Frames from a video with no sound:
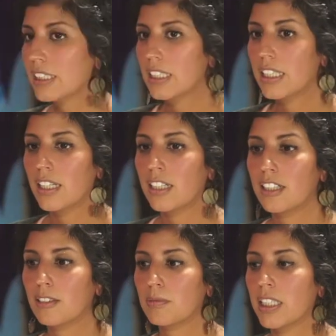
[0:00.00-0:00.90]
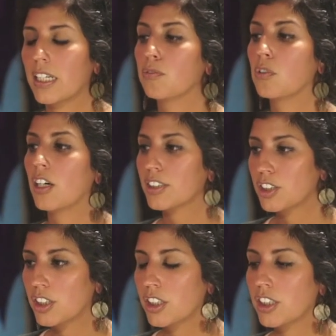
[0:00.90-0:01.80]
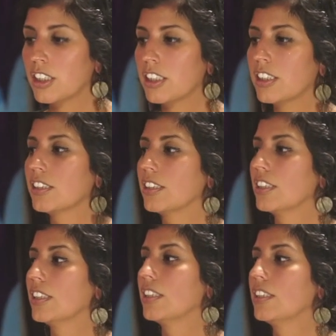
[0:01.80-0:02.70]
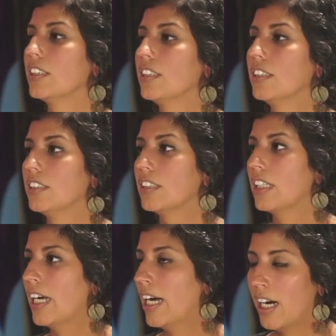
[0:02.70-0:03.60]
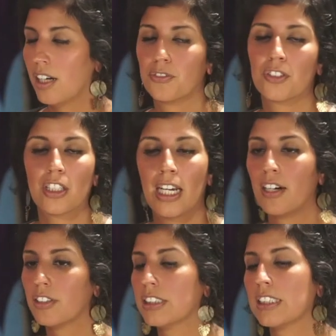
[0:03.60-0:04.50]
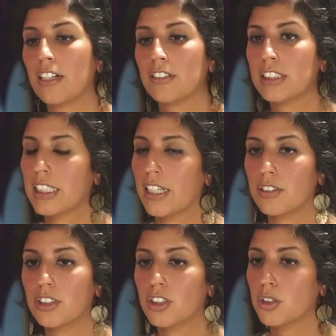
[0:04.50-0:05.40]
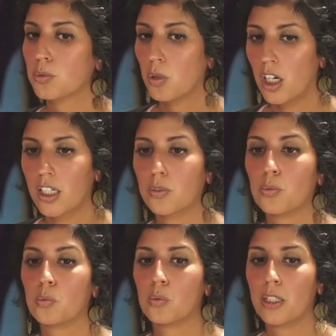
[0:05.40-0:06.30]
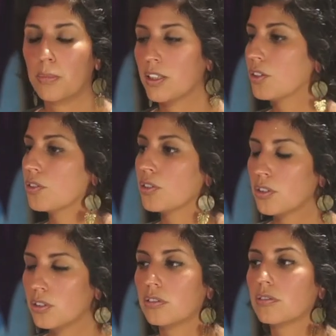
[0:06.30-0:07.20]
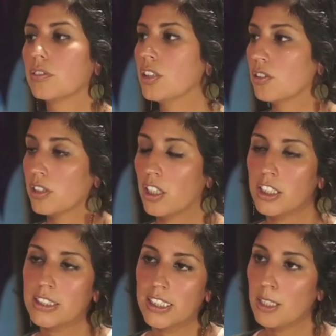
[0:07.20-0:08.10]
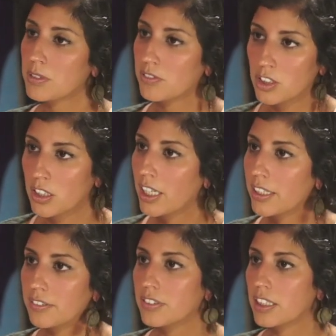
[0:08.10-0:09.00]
And I watched her out for hours and hours and hours just walk women through, you know, the hardest times of their lives.